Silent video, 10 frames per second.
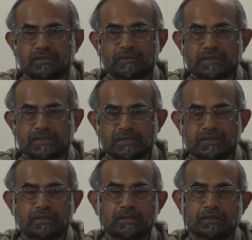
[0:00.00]
Swachh is
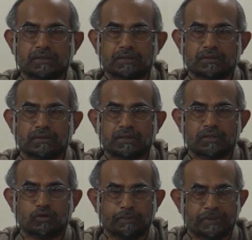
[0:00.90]
the
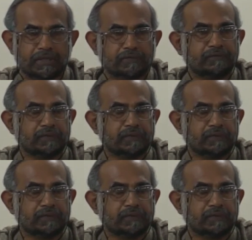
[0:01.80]
cooperative.